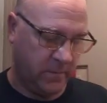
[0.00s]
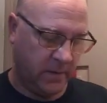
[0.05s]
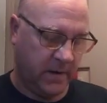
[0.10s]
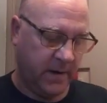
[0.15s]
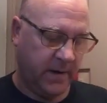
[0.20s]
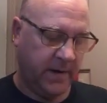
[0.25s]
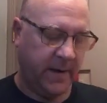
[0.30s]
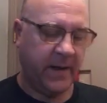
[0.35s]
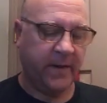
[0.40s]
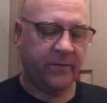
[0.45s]

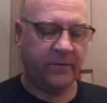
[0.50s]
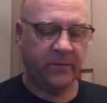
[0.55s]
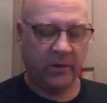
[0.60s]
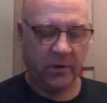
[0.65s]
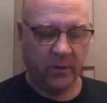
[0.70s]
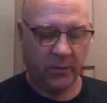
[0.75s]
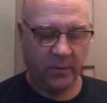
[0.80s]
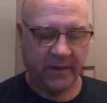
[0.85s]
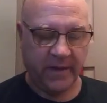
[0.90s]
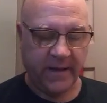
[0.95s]
Kind of have to
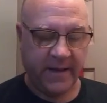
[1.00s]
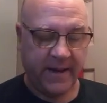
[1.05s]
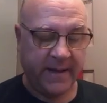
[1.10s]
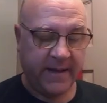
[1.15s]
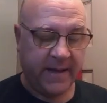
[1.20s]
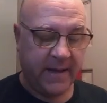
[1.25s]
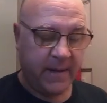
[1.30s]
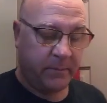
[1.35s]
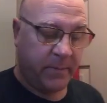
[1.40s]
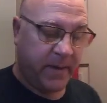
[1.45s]
go with the
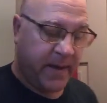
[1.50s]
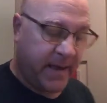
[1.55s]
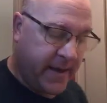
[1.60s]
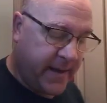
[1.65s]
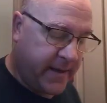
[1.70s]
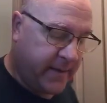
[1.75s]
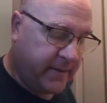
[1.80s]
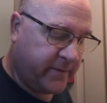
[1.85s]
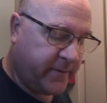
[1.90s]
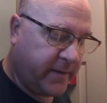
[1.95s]

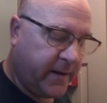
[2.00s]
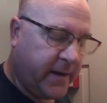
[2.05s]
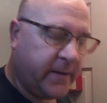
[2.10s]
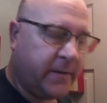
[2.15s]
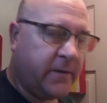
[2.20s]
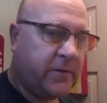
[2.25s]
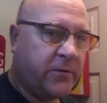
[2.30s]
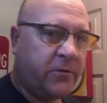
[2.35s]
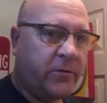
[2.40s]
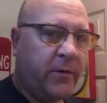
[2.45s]
EDPs to get
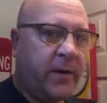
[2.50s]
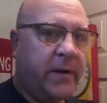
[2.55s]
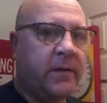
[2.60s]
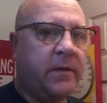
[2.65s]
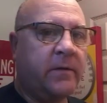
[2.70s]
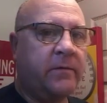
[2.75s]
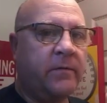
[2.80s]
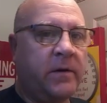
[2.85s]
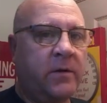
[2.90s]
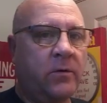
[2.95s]
the
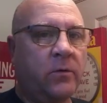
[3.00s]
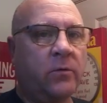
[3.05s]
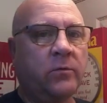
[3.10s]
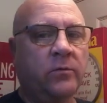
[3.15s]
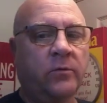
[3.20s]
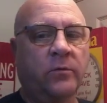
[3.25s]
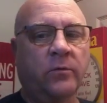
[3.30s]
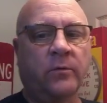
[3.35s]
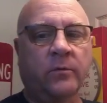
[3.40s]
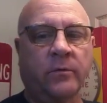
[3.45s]
strength of the
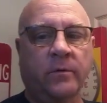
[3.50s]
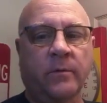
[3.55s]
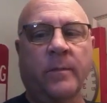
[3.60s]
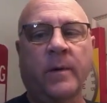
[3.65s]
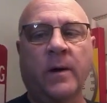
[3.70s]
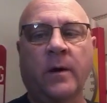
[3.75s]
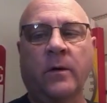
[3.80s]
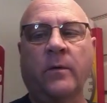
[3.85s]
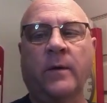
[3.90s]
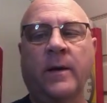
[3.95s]

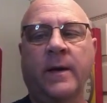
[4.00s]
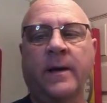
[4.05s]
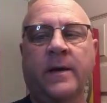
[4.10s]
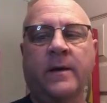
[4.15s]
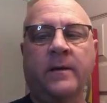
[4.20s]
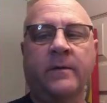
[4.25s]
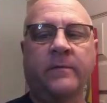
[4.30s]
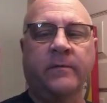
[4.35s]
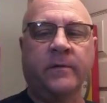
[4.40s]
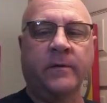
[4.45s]
model I
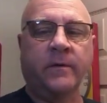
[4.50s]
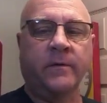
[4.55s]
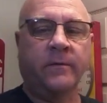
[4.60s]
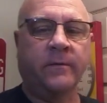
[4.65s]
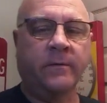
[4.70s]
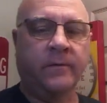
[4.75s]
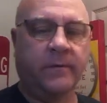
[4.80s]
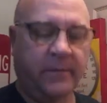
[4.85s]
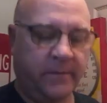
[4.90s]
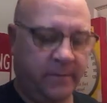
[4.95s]
have,
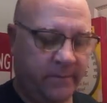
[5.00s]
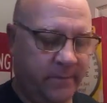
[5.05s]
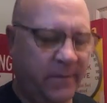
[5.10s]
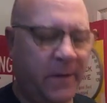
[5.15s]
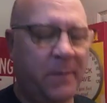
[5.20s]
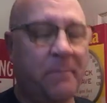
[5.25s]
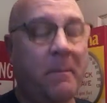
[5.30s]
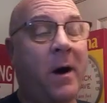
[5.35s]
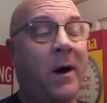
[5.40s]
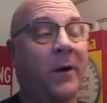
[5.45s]
or the
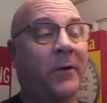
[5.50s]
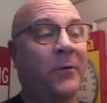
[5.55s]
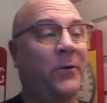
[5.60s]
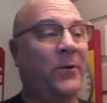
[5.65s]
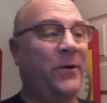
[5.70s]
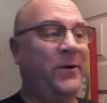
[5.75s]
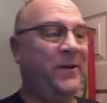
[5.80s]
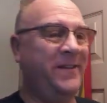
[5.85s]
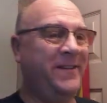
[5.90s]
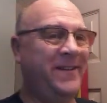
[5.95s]

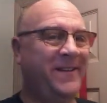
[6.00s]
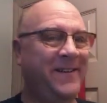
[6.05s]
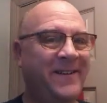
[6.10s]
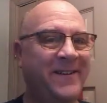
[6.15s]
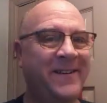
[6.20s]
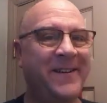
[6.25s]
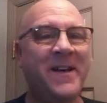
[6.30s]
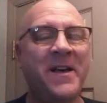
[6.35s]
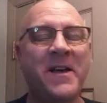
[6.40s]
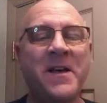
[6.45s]
model,
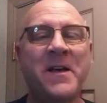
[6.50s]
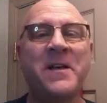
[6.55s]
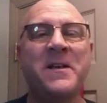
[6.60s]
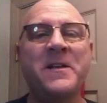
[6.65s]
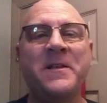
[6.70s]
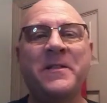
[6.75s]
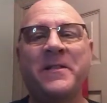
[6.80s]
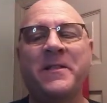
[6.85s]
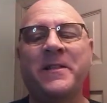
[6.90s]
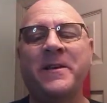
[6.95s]

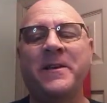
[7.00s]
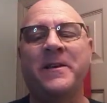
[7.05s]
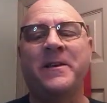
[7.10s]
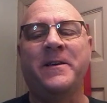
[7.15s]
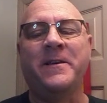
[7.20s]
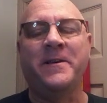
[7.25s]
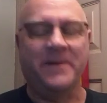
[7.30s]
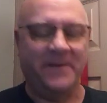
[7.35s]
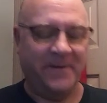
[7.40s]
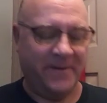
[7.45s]

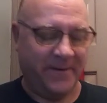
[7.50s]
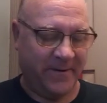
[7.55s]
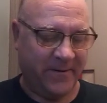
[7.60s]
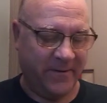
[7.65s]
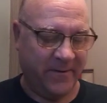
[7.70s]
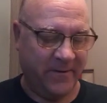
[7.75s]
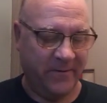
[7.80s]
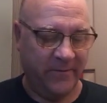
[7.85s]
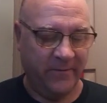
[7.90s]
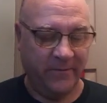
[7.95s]
the
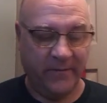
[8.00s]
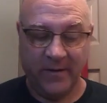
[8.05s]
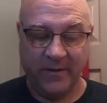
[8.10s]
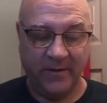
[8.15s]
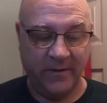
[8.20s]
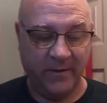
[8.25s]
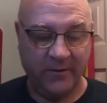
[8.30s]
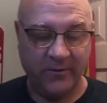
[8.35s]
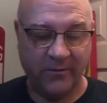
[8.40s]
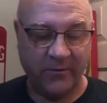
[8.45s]

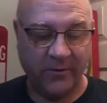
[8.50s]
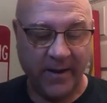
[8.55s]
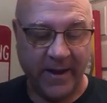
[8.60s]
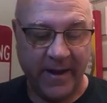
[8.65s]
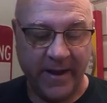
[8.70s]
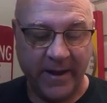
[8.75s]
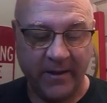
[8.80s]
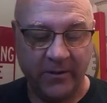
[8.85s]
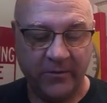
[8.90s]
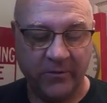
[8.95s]
vintage or
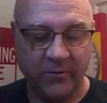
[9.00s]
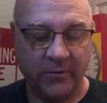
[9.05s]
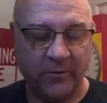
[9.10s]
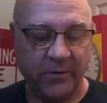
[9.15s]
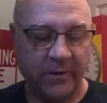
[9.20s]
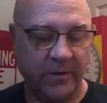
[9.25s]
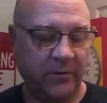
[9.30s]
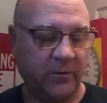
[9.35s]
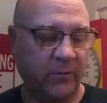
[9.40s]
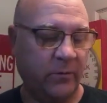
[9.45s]
age
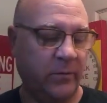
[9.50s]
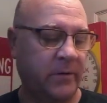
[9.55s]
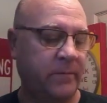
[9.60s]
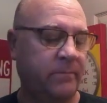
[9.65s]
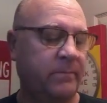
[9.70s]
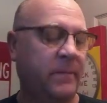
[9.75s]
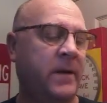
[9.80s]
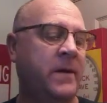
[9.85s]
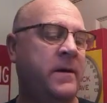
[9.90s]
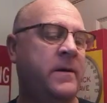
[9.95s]
on this one.